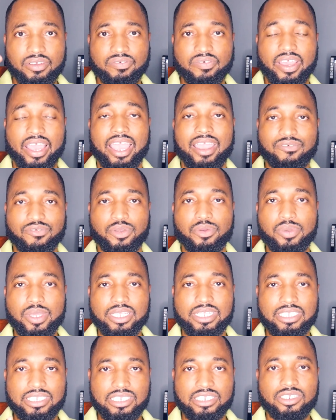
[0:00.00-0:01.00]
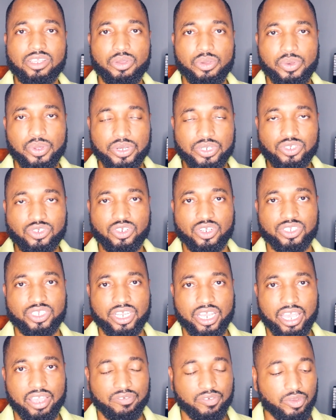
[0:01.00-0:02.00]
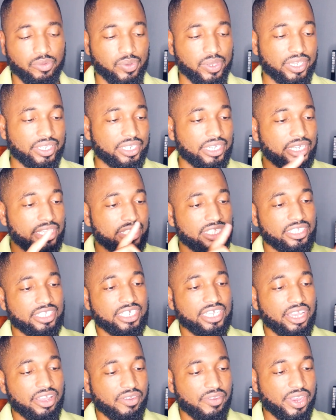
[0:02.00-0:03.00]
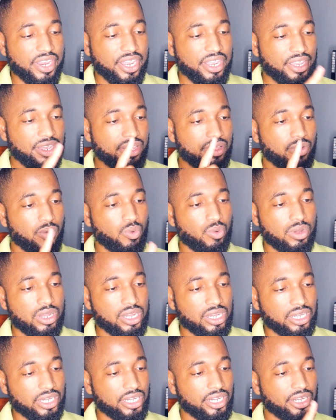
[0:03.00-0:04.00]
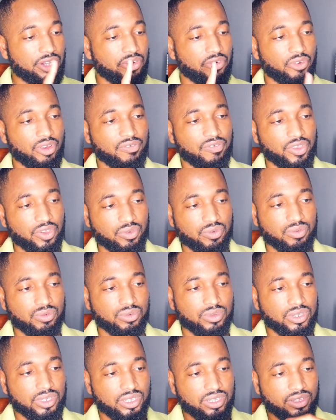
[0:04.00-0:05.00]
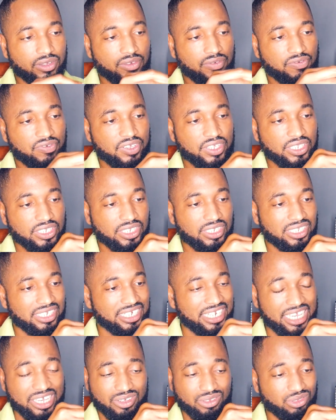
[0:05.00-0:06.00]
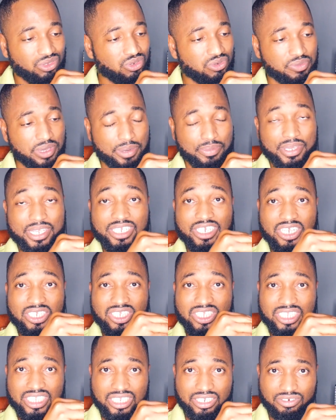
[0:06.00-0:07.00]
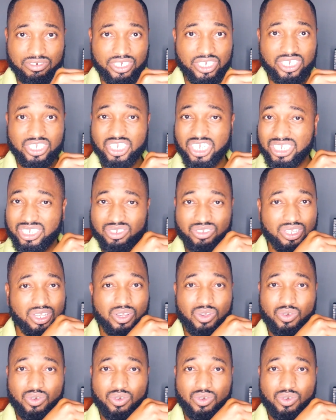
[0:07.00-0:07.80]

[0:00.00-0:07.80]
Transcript: For every week, this is how you want to structure every week. Theory, work, review. First day or two, maybe just theory, just